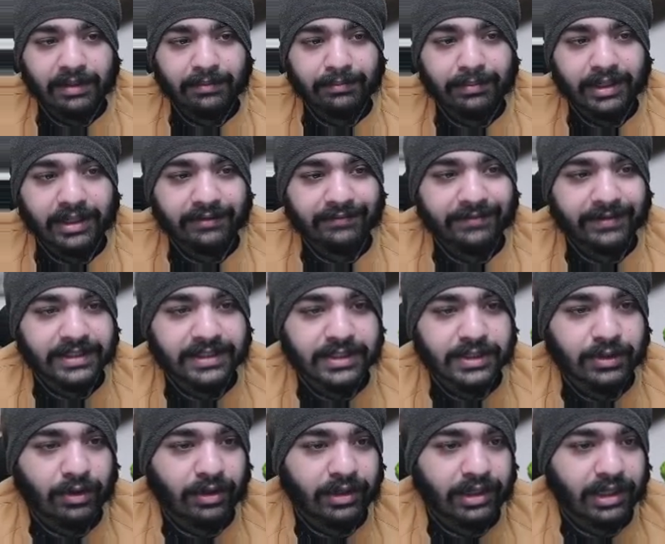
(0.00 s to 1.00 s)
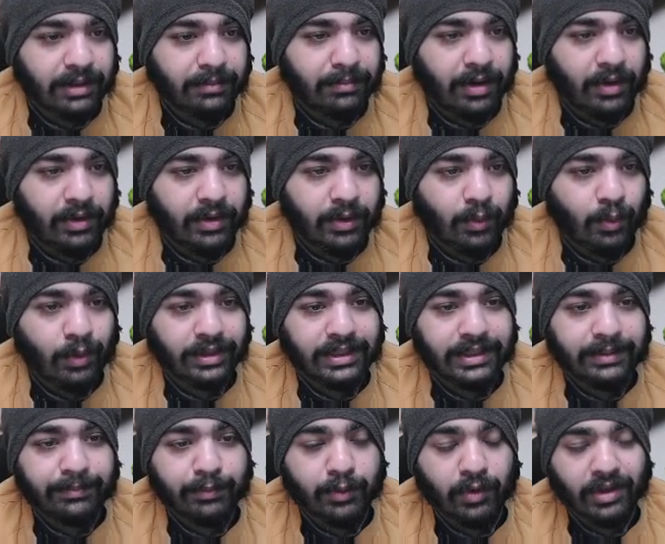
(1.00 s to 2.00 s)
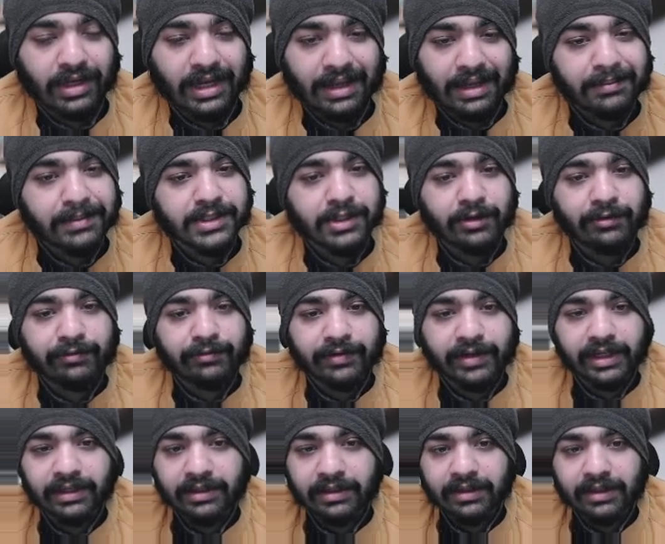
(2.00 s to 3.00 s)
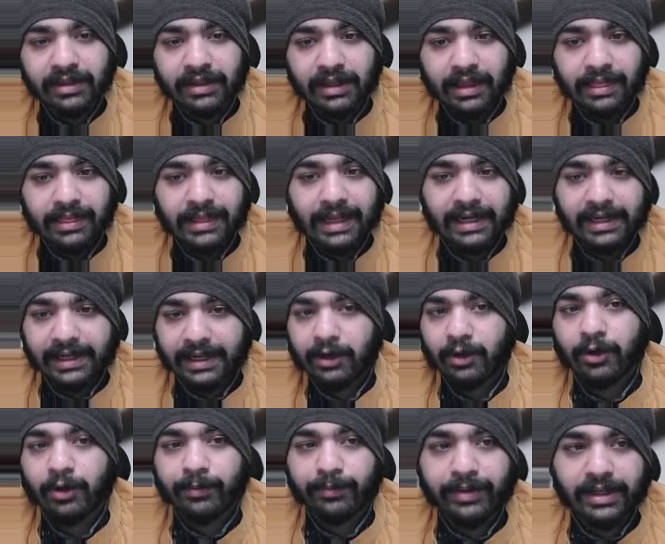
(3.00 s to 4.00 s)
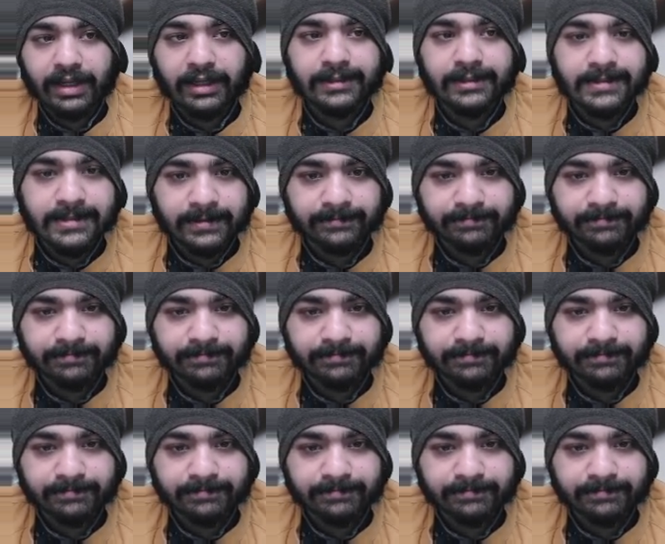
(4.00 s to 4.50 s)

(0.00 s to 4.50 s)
but if it's not about what the program is offering, that cannot be an answer.